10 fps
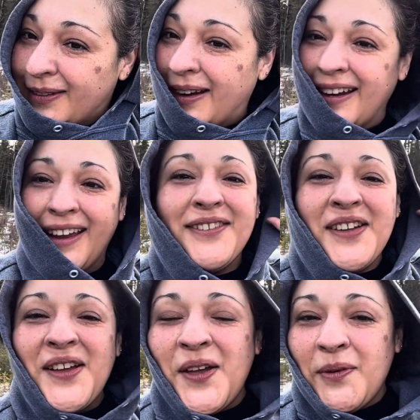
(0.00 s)
right now.
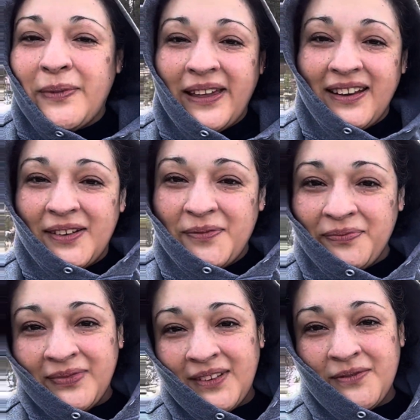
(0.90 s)
But
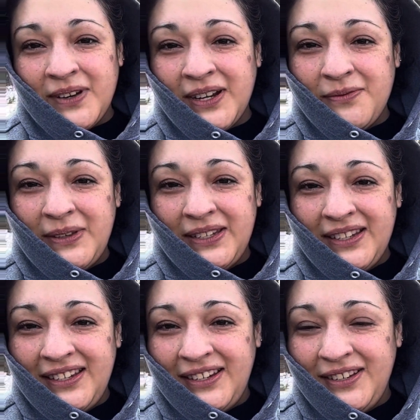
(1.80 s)
we're going to be
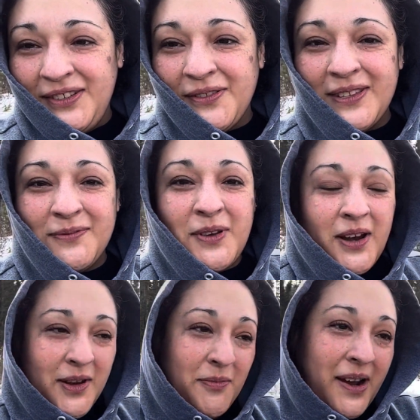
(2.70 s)
doing some
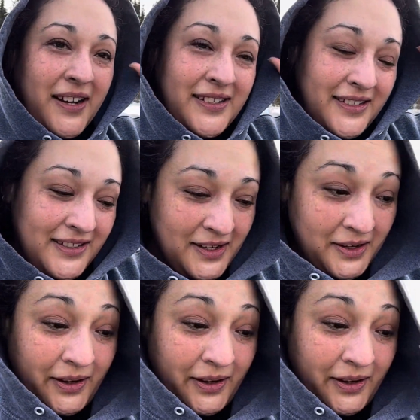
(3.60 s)
target practice